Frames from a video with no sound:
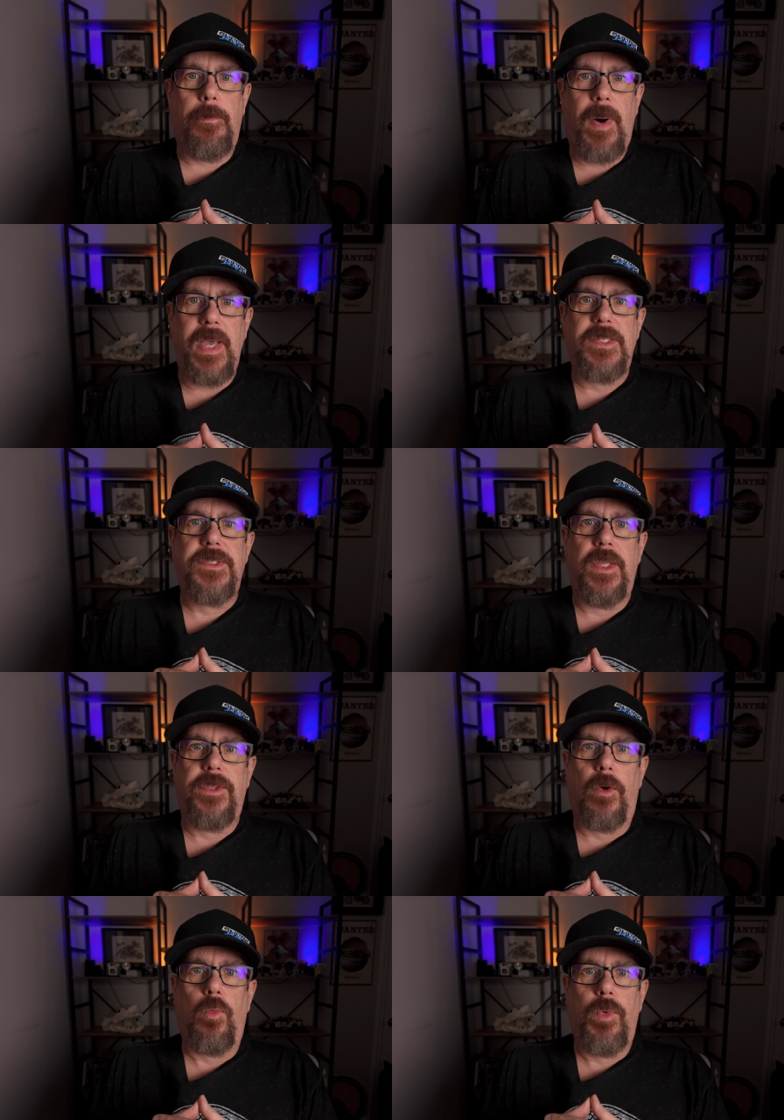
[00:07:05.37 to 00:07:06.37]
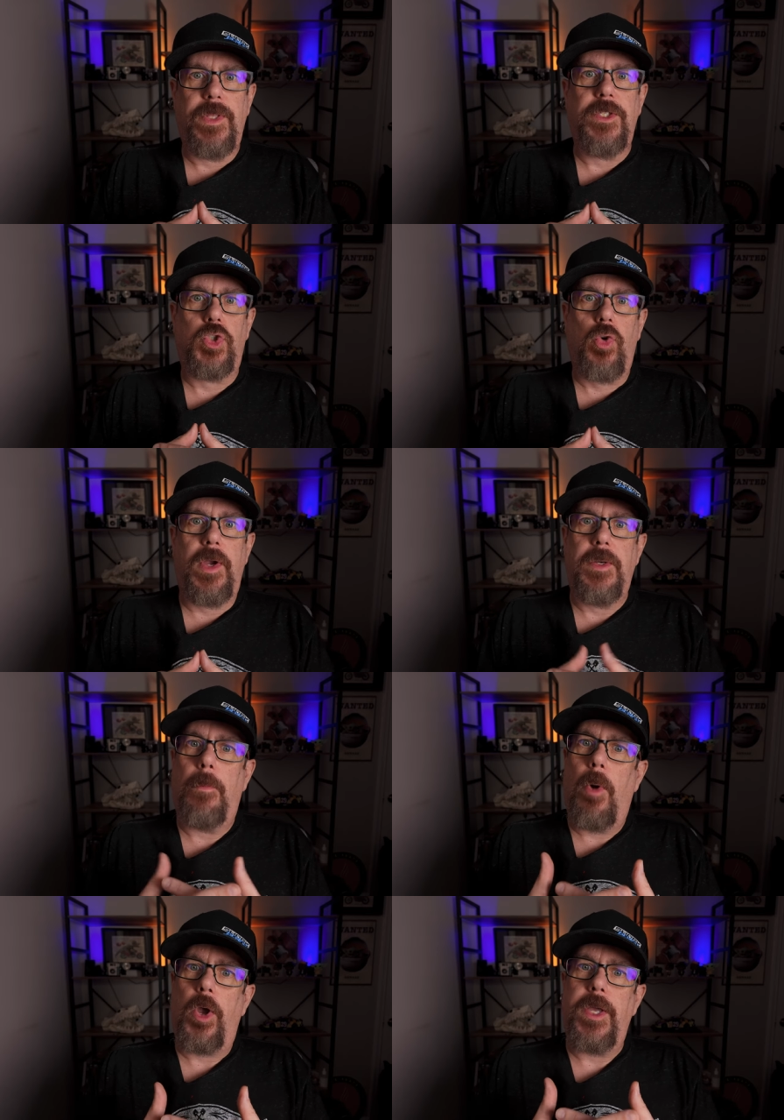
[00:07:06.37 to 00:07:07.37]
bikes that they're really trying to
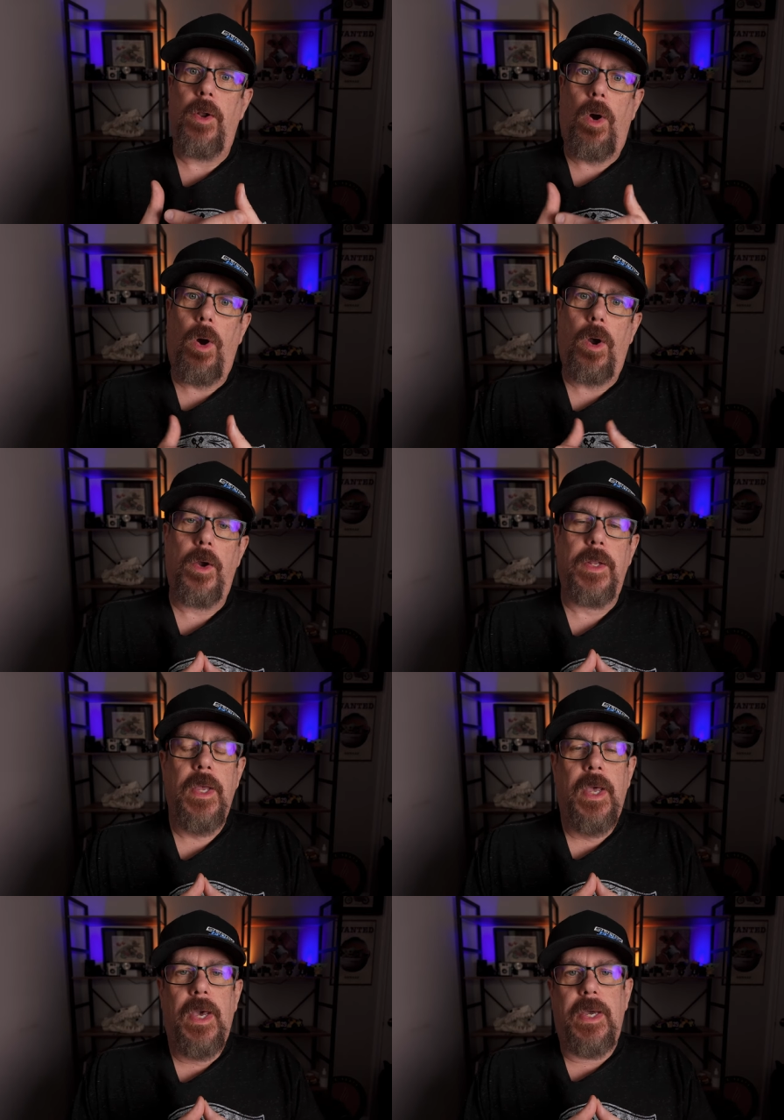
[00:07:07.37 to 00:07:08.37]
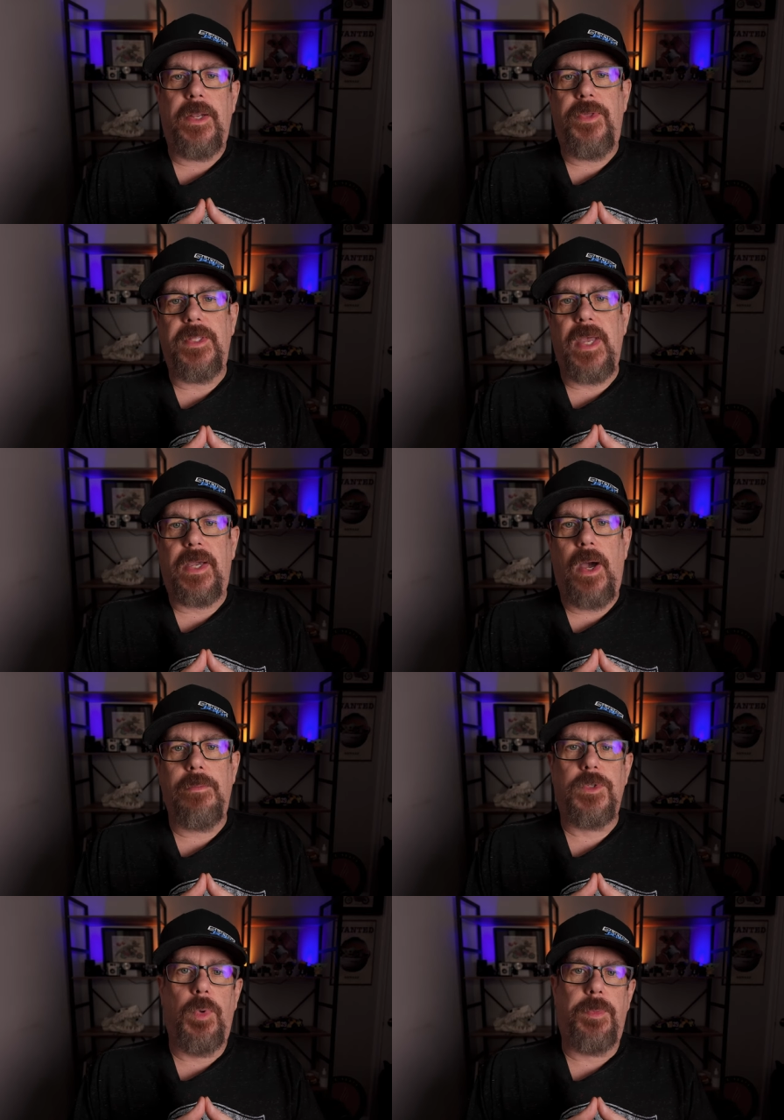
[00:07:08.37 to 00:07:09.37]
market hard. And I think that
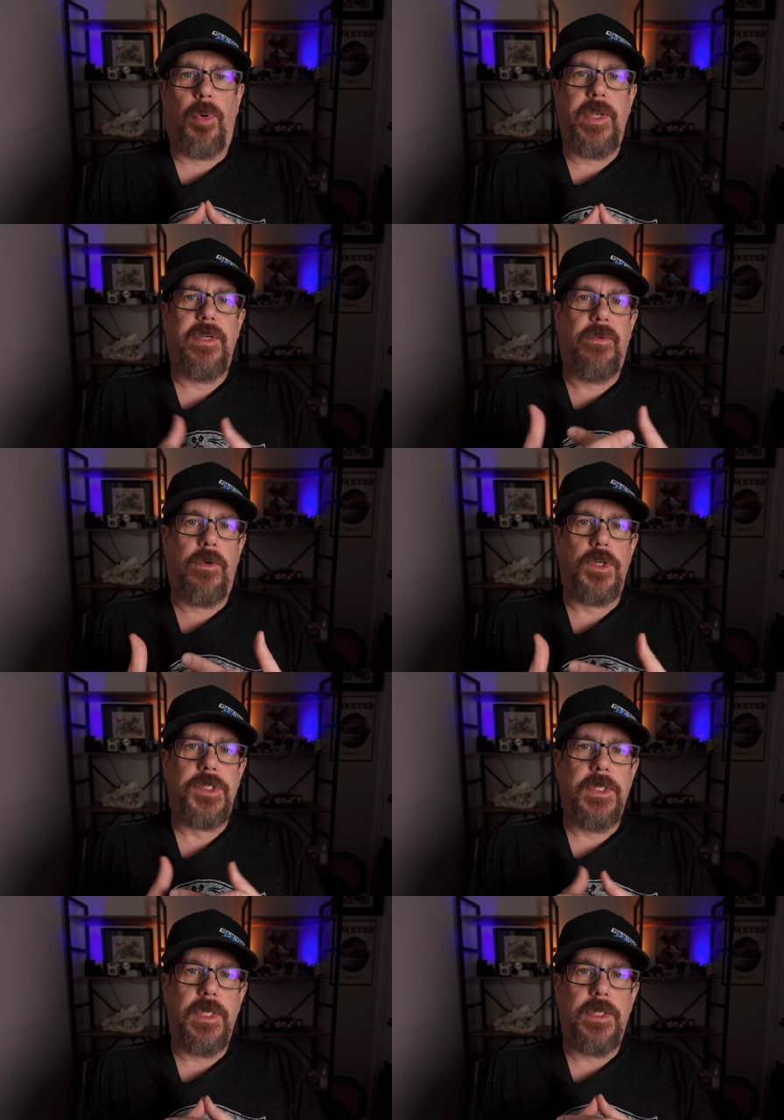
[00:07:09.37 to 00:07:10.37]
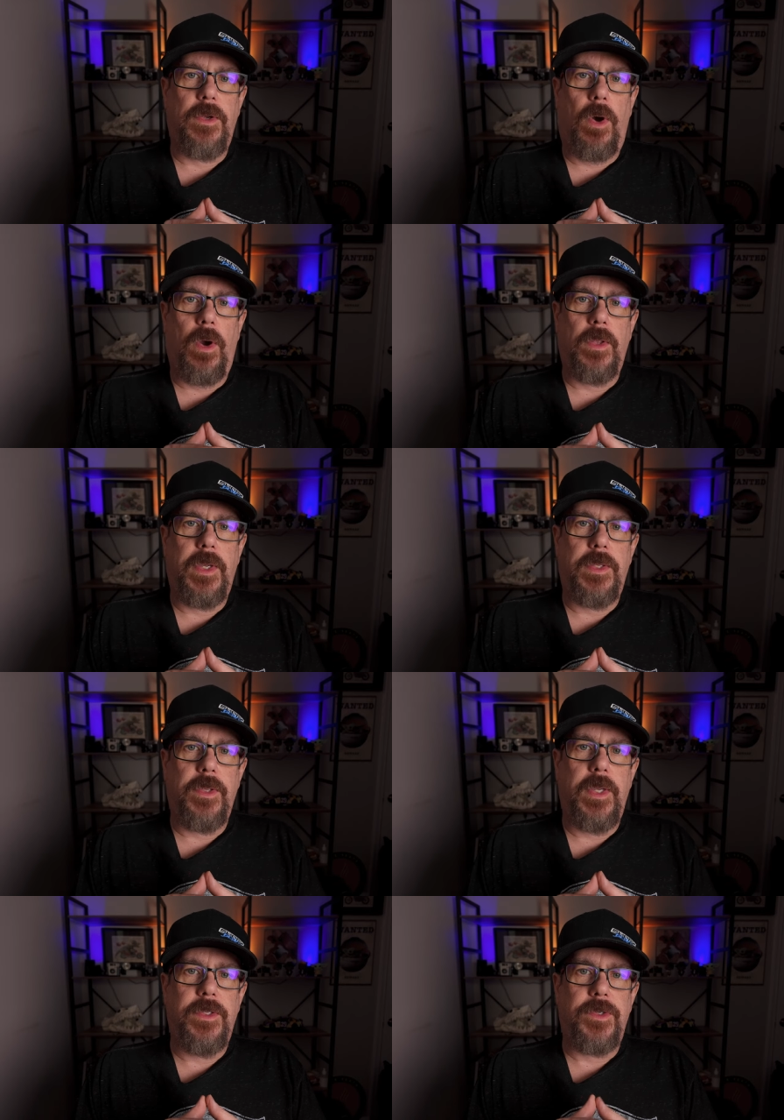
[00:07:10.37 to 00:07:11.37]
comes with bringing diversity into Harley
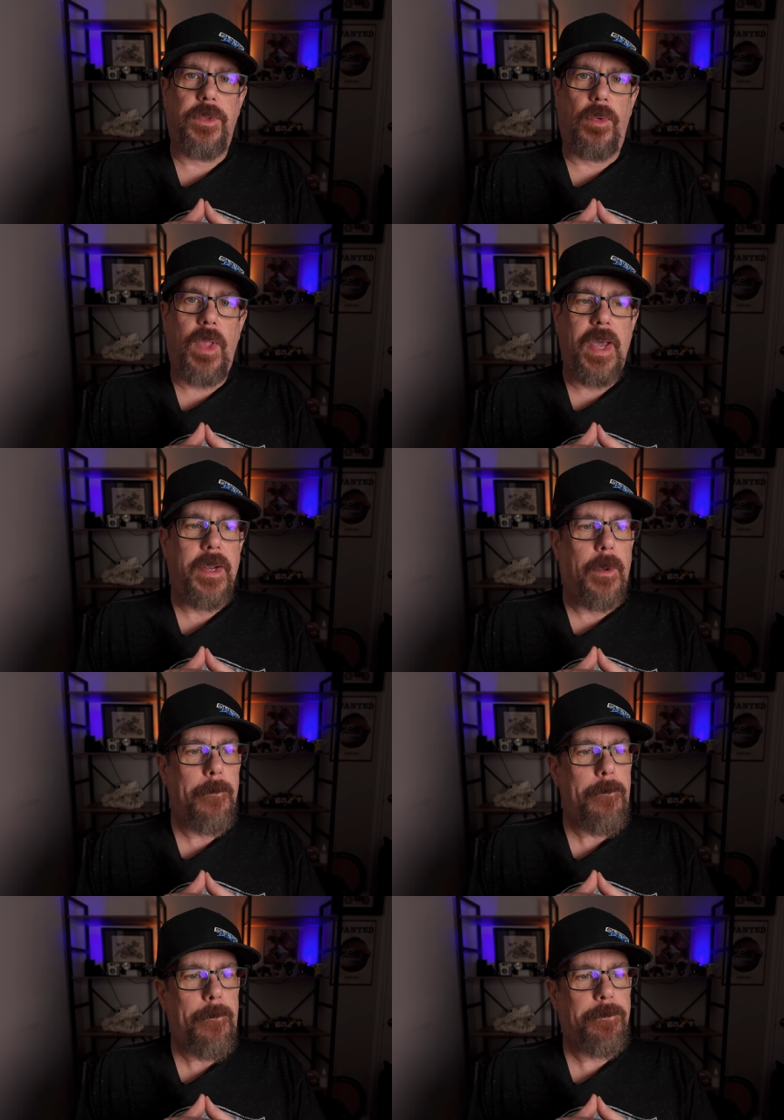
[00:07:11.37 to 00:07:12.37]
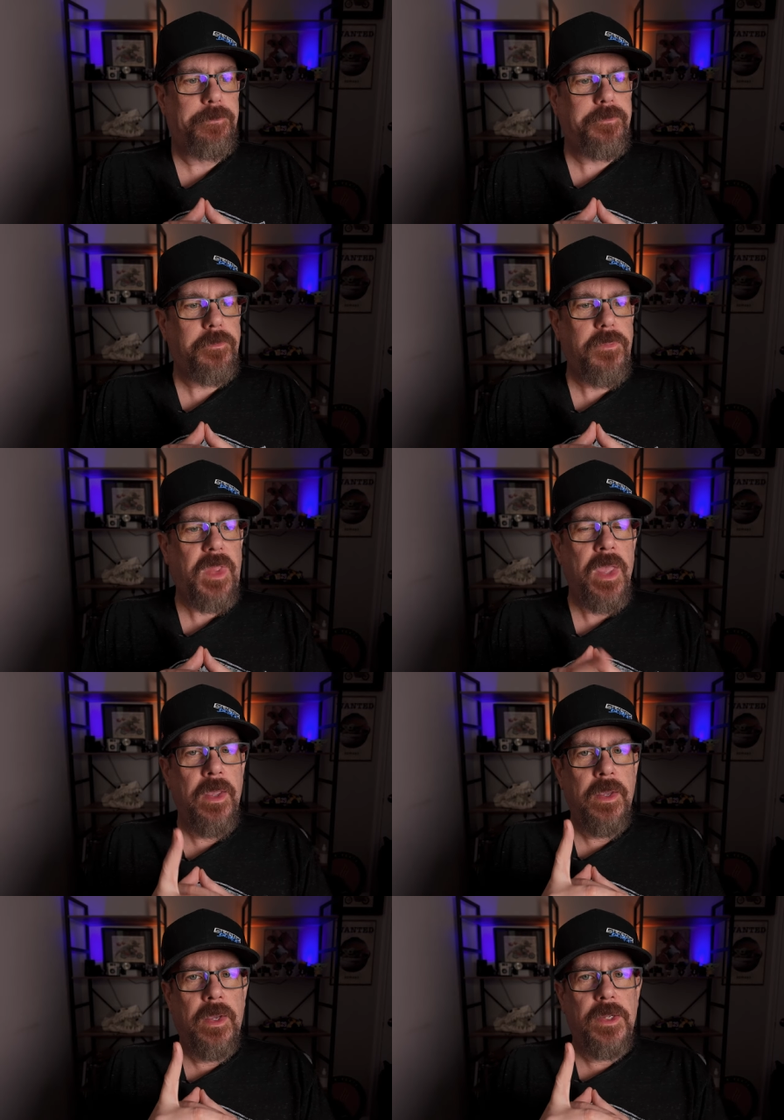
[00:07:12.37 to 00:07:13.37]
and into their lineup.
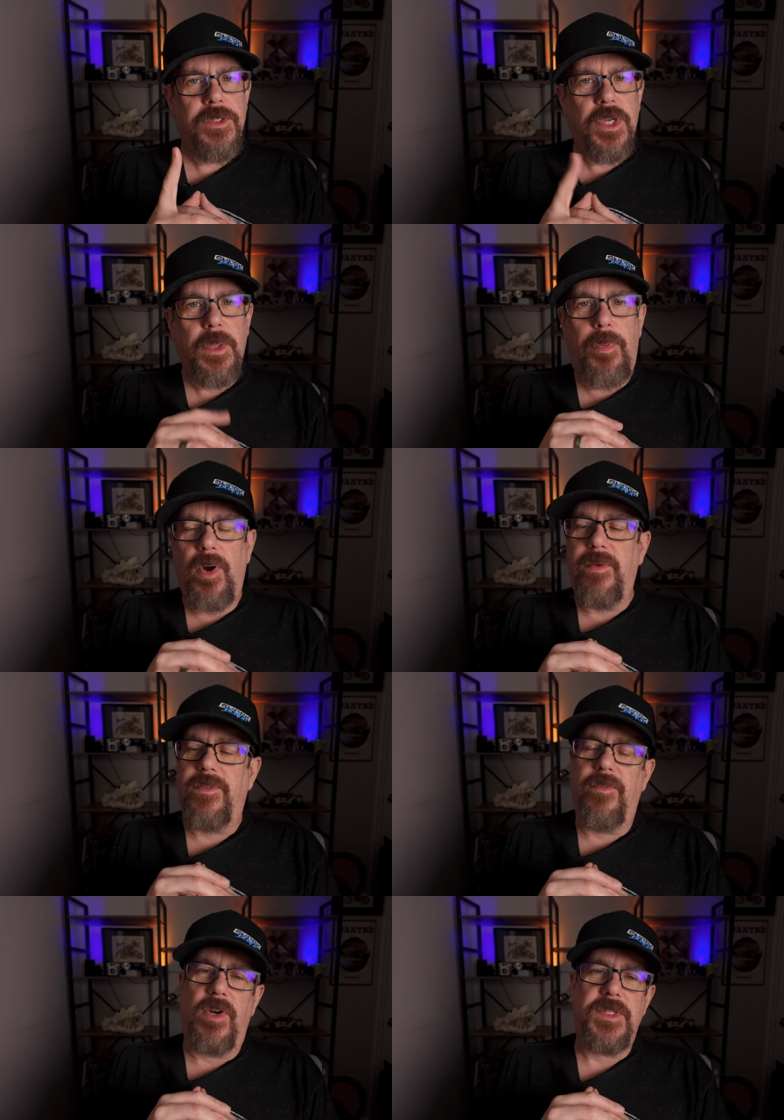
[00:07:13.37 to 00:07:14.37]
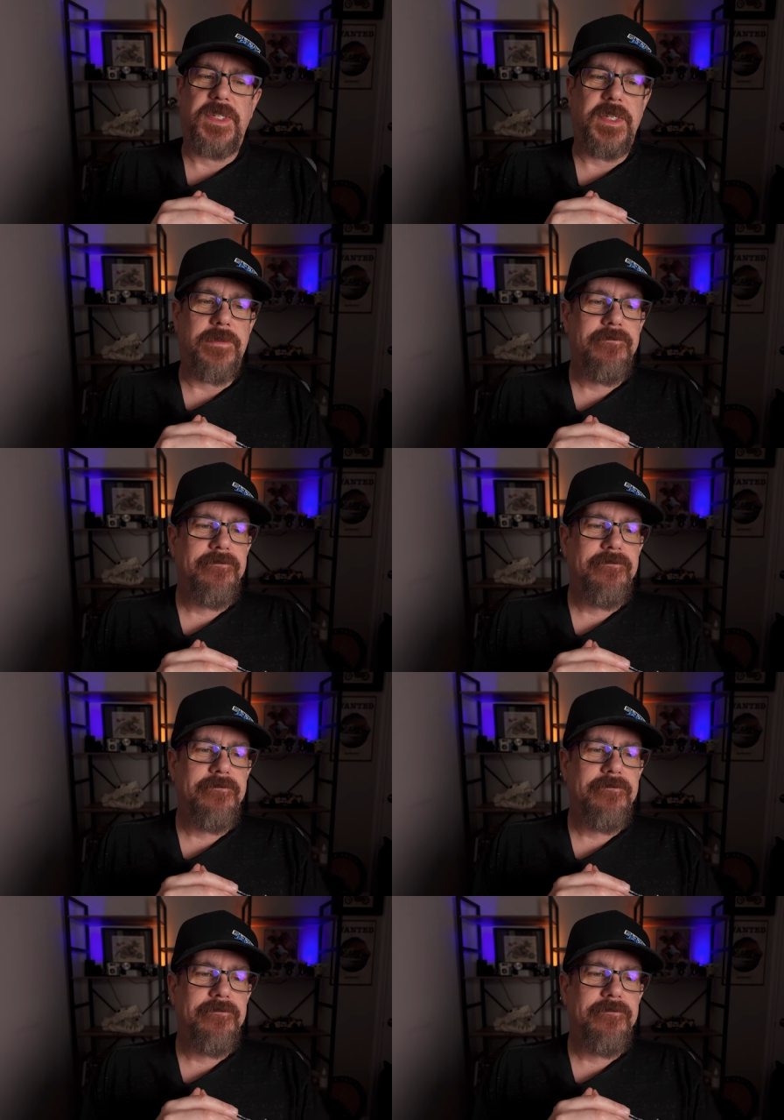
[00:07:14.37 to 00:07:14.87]
To the point of diversity,